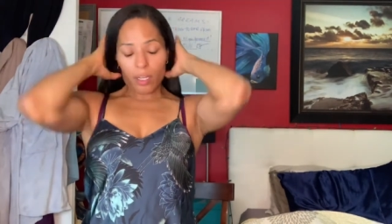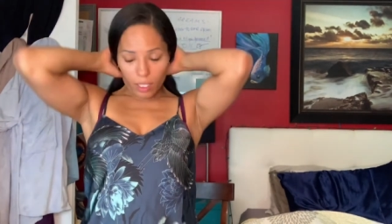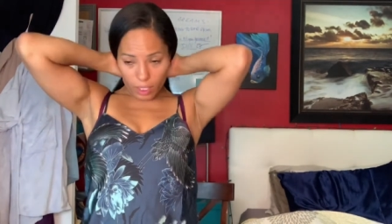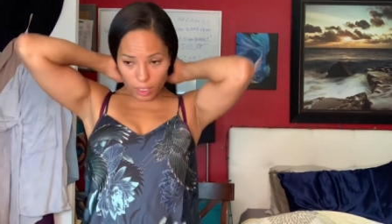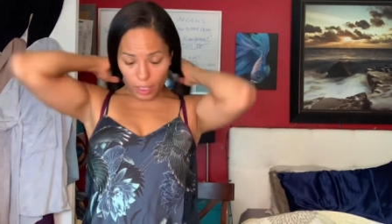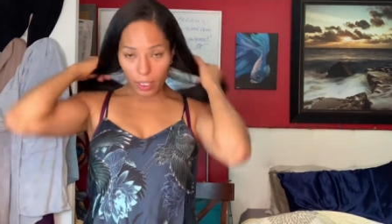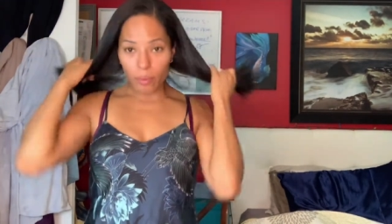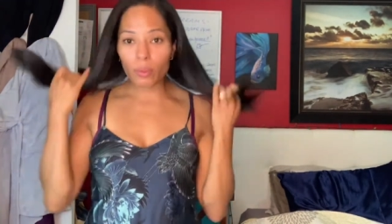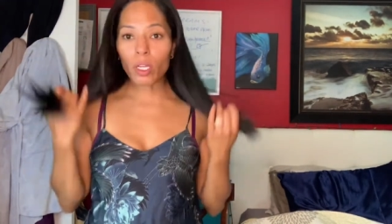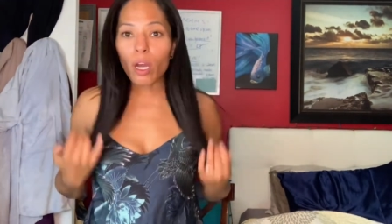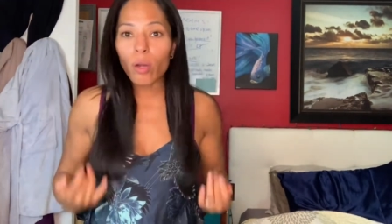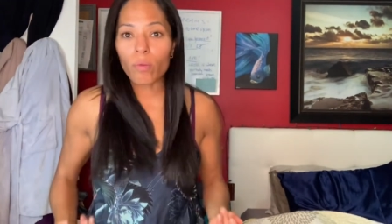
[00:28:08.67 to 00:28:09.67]
I'm
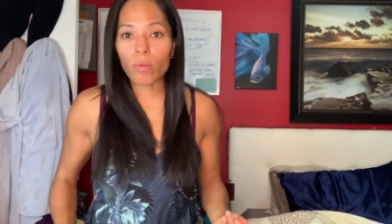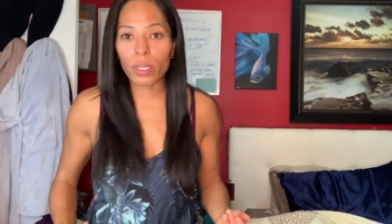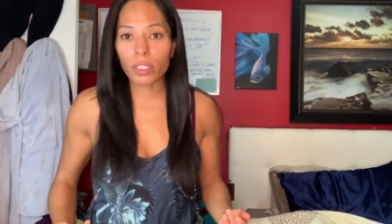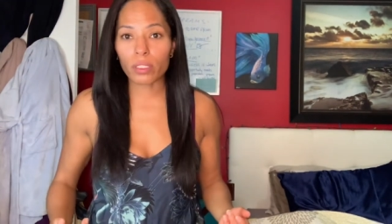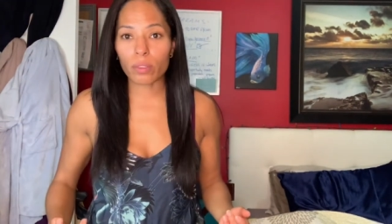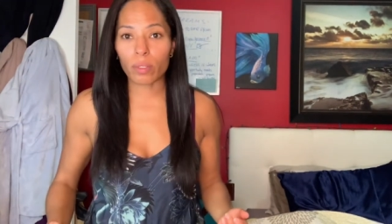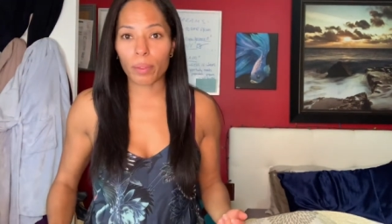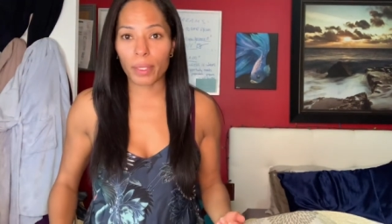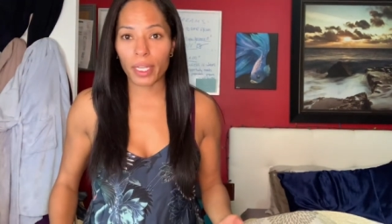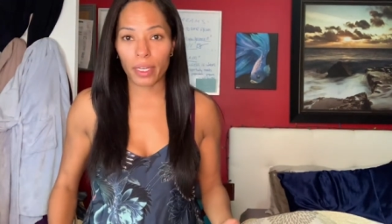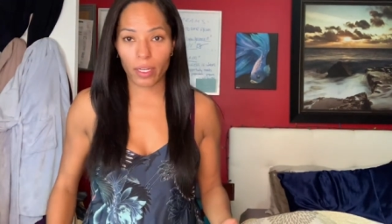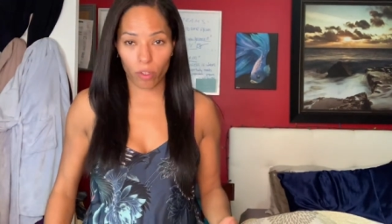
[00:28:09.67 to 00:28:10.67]
not one to wear my
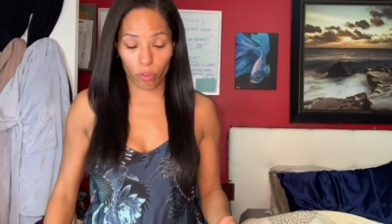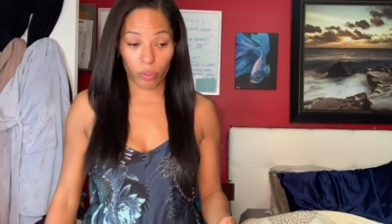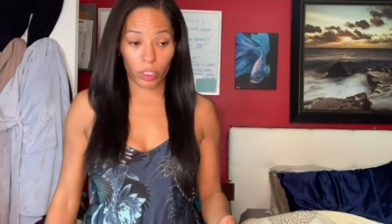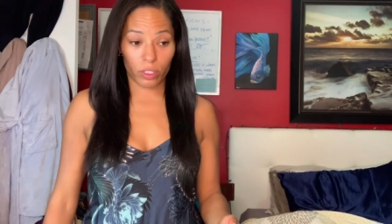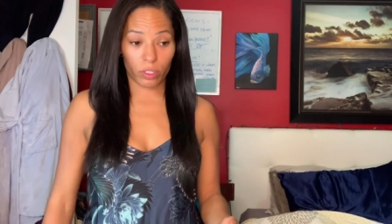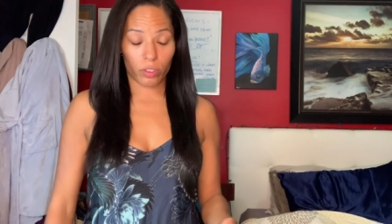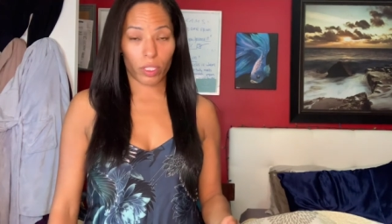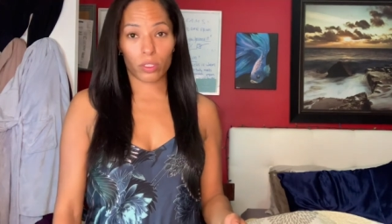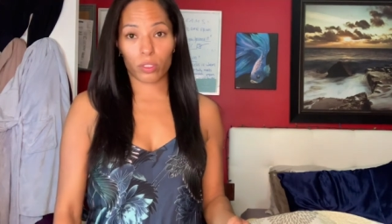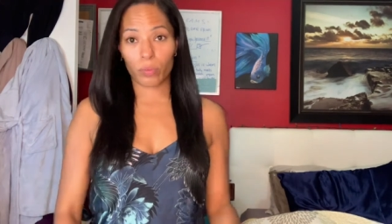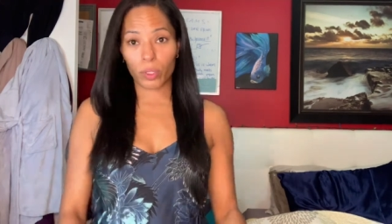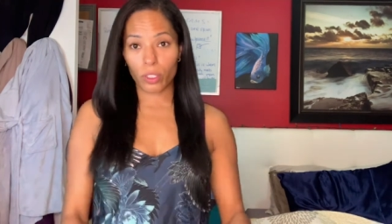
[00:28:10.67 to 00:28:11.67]
hair really straight.
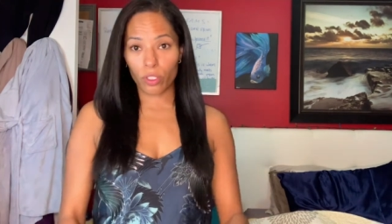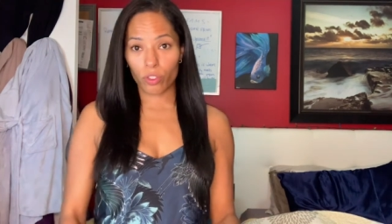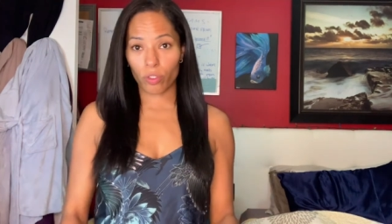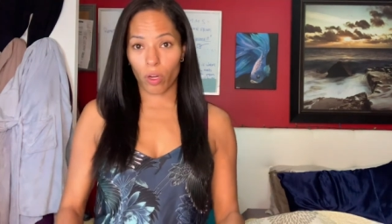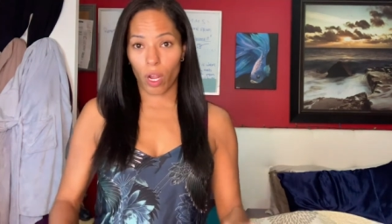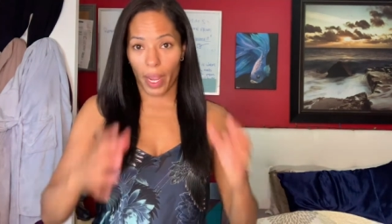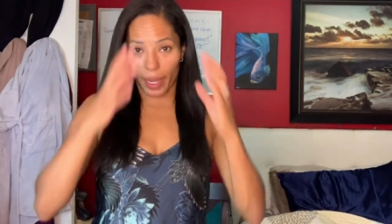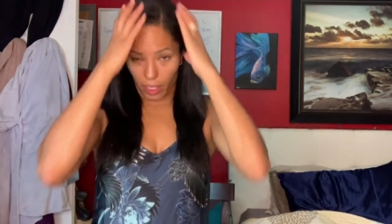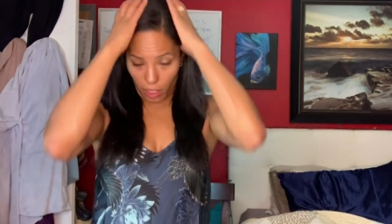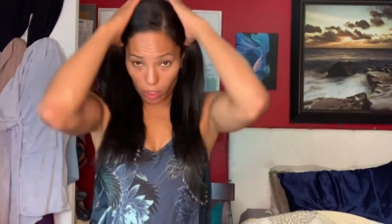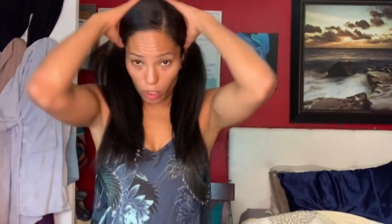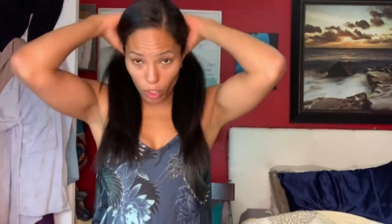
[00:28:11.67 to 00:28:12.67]
So we're going to try
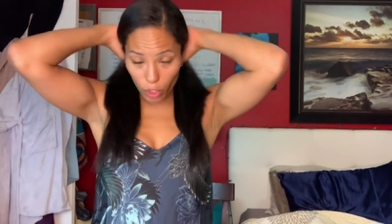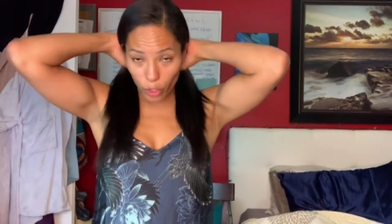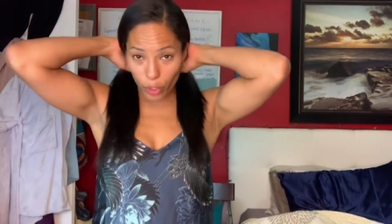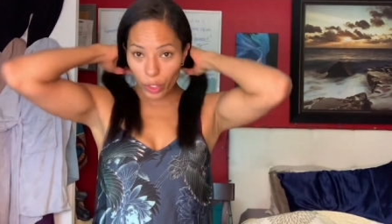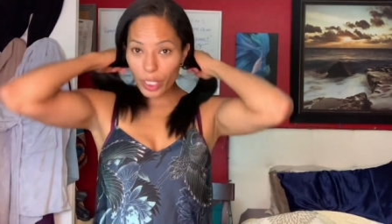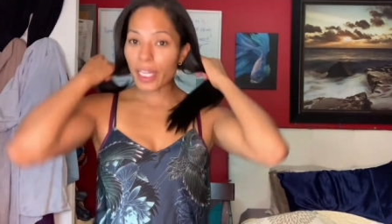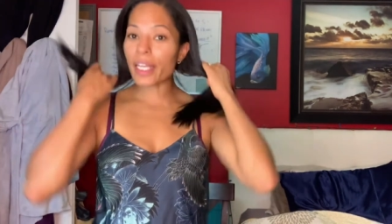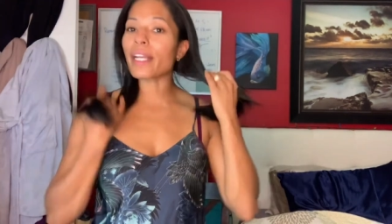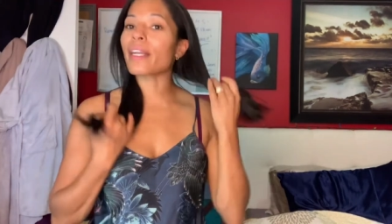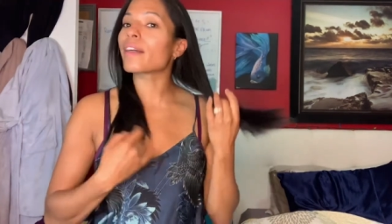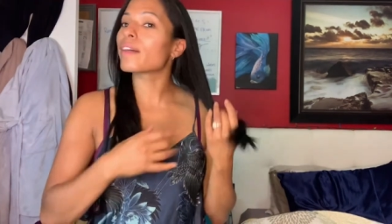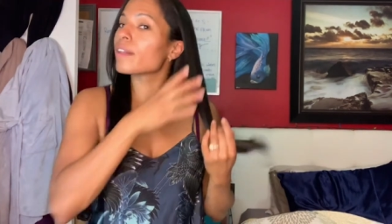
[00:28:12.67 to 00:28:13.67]
curling
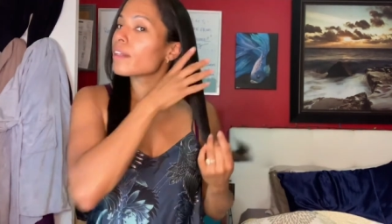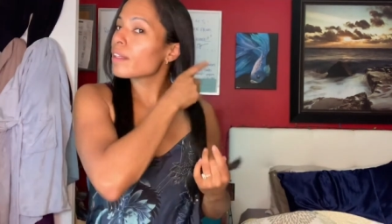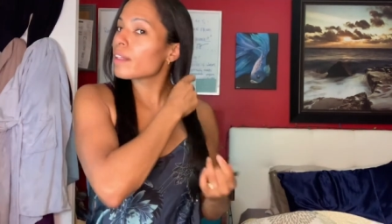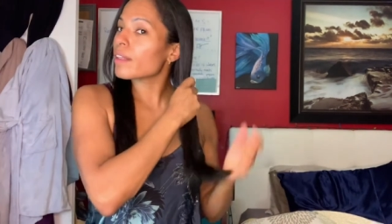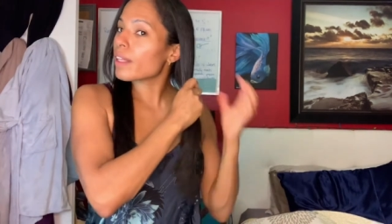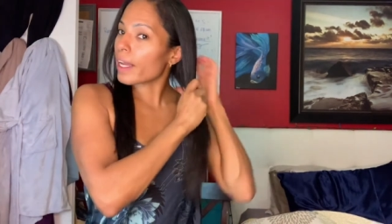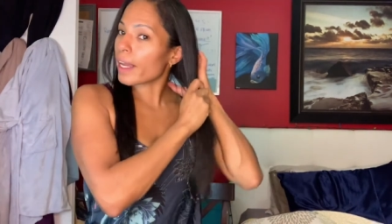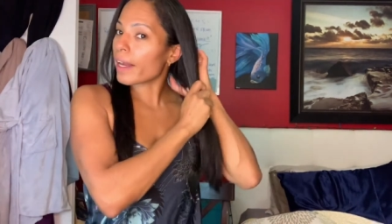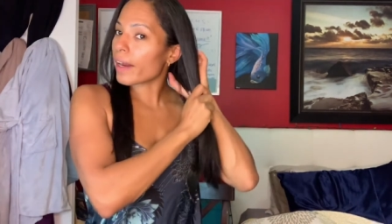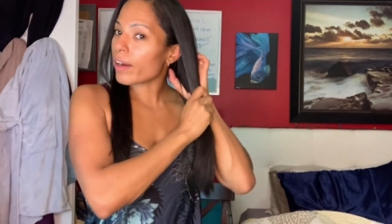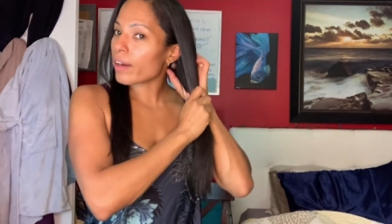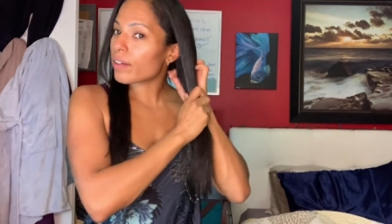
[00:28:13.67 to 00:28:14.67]
the hair.